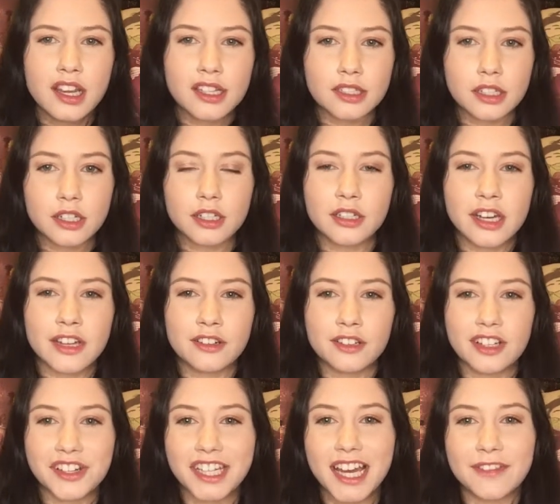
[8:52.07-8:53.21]
So I don't know,
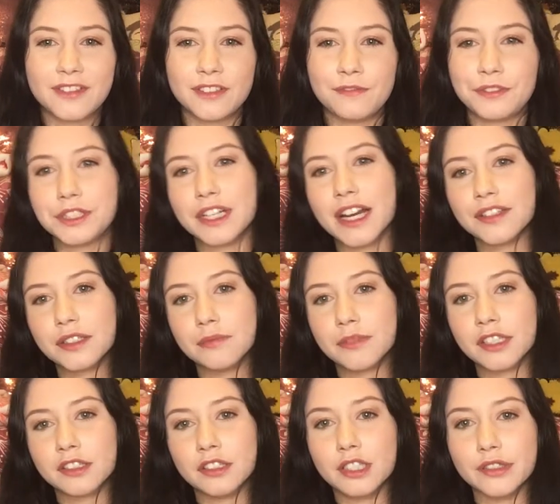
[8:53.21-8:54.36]
I'd have to figure out something
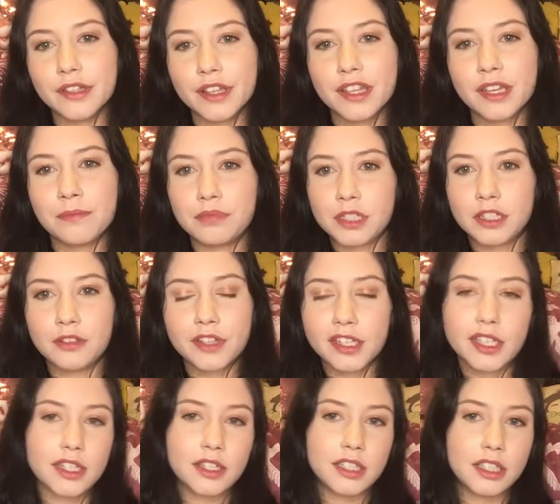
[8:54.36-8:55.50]
to do with it, but I don't think
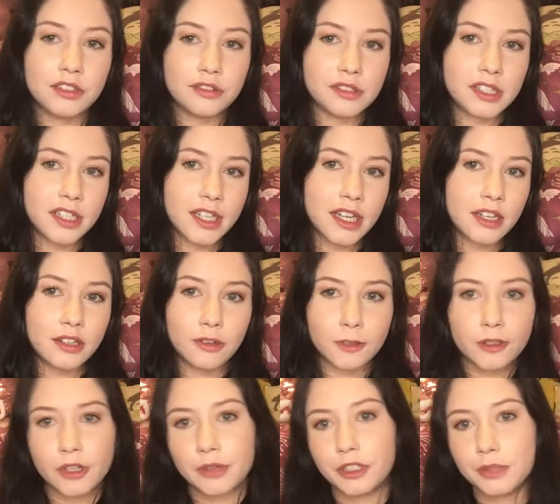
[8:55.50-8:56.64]
I could use it again, nor do
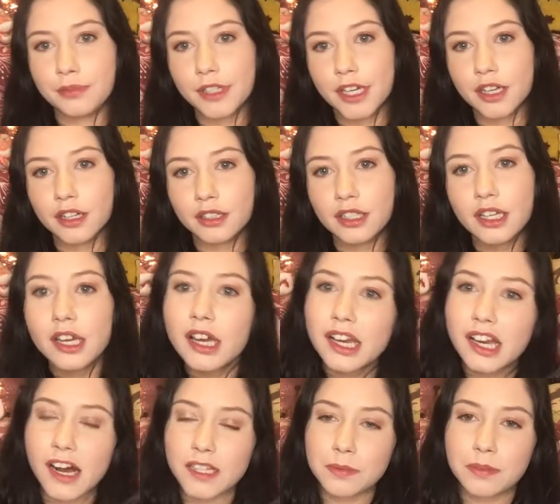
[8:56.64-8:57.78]
I really plan on
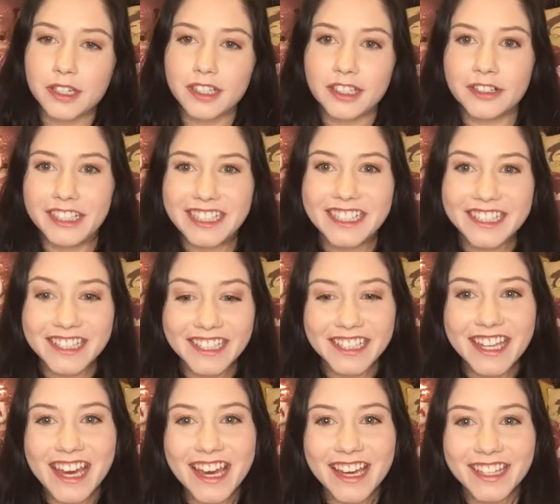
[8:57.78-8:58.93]
cosplaying Kirigiri
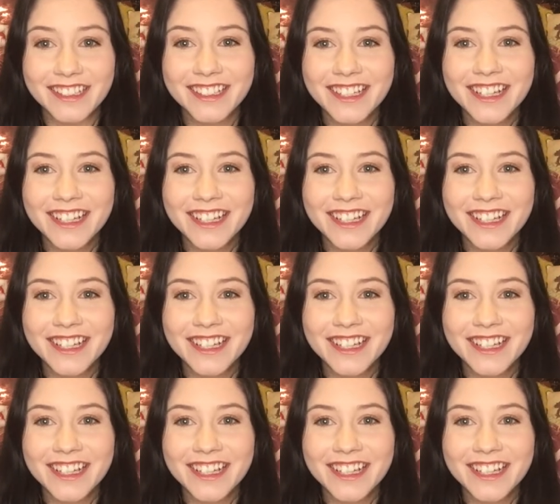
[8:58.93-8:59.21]
again.